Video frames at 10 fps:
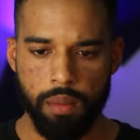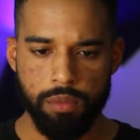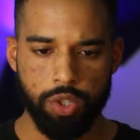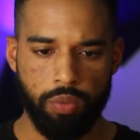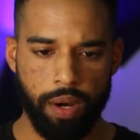
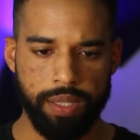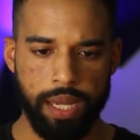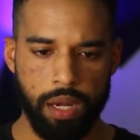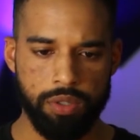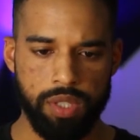So right
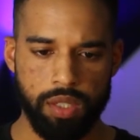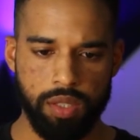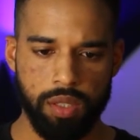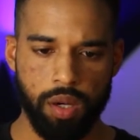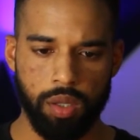now,
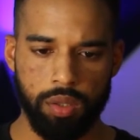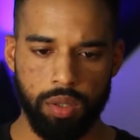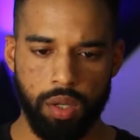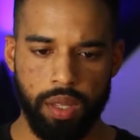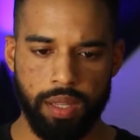
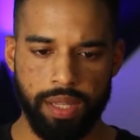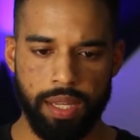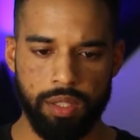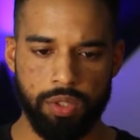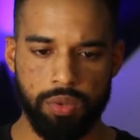
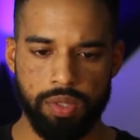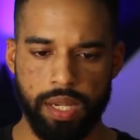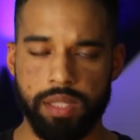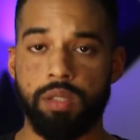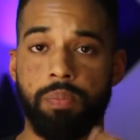
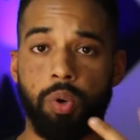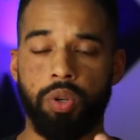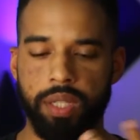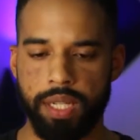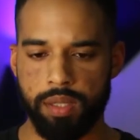$16.82 per
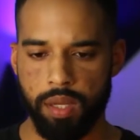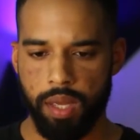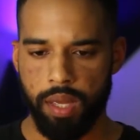lead.